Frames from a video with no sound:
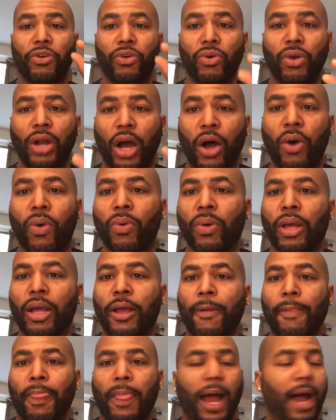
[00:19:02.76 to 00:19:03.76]
you don't,
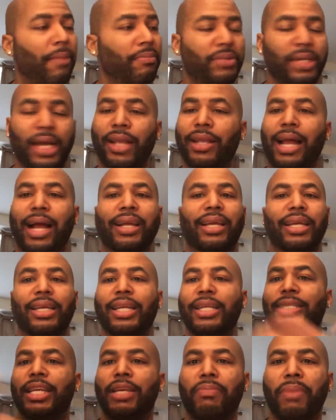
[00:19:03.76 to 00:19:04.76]
I'm telling you, I get
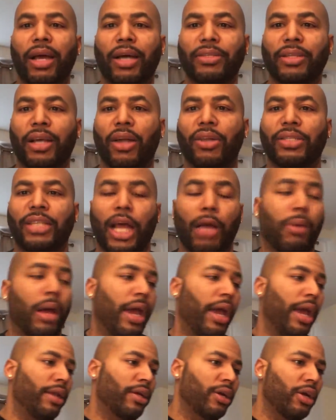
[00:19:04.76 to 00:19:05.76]
these emails all the time. I
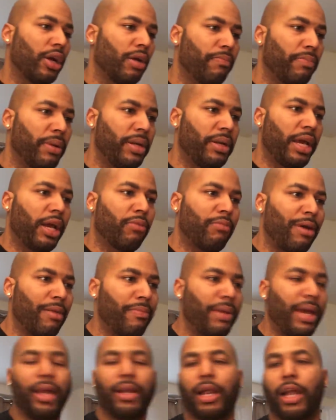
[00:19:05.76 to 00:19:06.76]
had the girl butt nigga in my
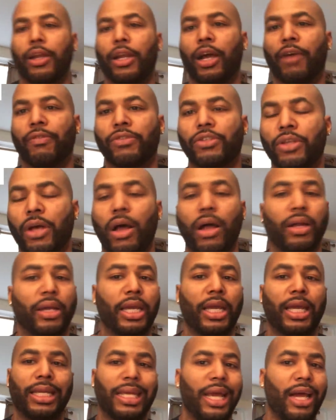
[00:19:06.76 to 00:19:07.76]
bed and I never saw her
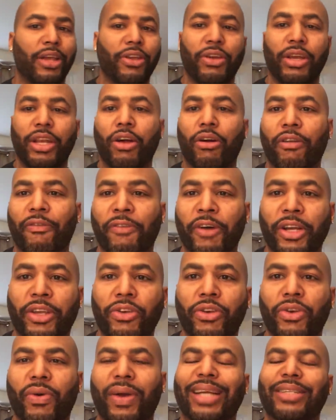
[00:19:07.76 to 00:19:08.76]
again. Yeah, you know what the fuck
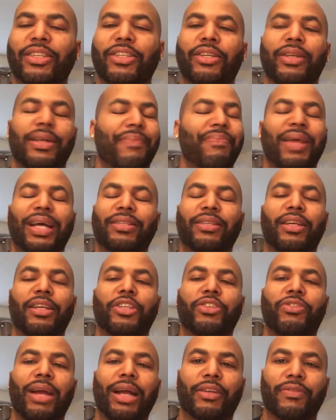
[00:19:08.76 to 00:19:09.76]
you doing. That's a, that's
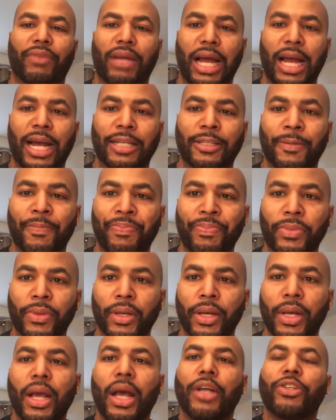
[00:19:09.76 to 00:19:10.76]
unattractive, guys.
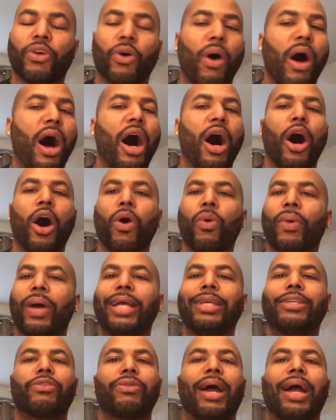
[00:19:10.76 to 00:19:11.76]
So
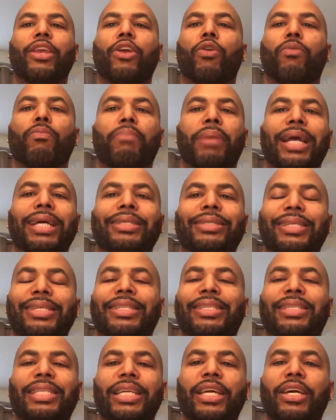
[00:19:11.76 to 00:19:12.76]
always try your best to
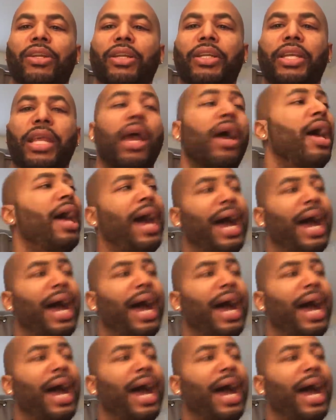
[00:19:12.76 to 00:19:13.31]
seal the deal.